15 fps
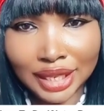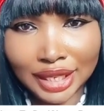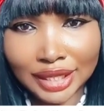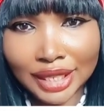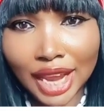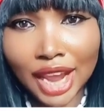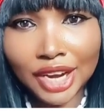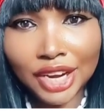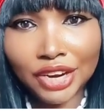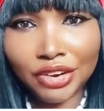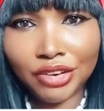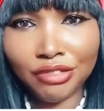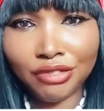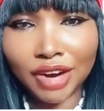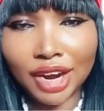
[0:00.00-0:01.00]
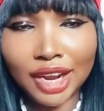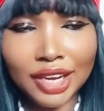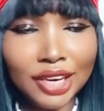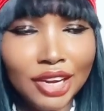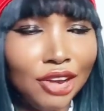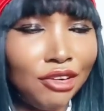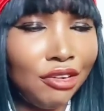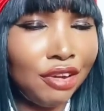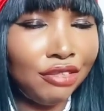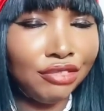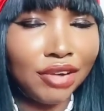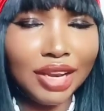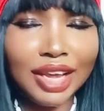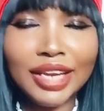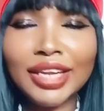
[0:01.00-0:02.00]
in any river, in
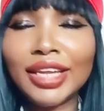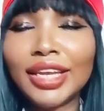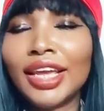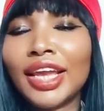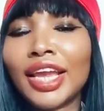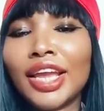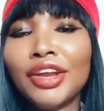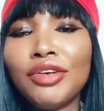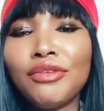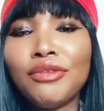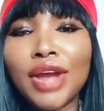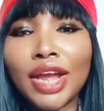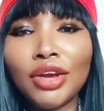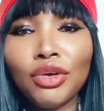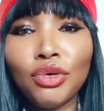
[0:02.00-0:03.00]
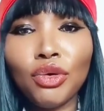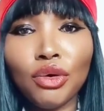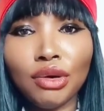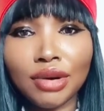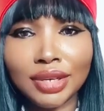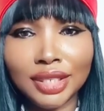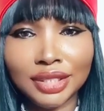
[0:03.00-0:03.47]
any lake, anywhere you go,